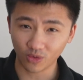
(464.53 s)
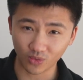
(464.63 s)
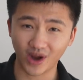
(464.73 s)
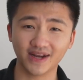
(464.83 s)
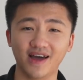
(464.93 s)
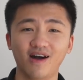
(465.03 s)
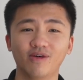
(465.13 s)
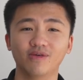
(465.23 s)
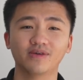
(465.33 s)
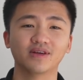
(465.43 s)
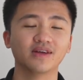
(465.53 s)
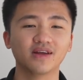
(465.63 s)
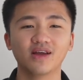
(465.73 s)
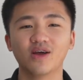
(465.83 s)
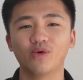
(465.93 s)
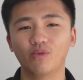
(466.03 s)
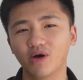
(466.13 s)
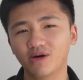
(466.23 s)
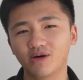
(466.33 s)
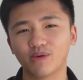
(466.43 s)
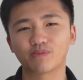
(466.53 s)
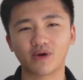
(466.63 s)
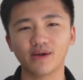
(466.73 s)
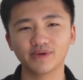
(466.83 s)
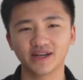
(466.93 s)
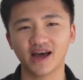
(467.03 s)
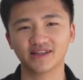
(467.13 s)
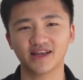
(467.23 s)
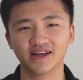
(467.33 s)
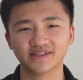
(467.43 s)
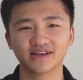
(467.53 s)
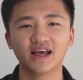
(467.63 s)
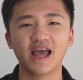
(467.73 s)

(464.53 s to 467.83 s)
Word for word: right now. Well, probably not yet.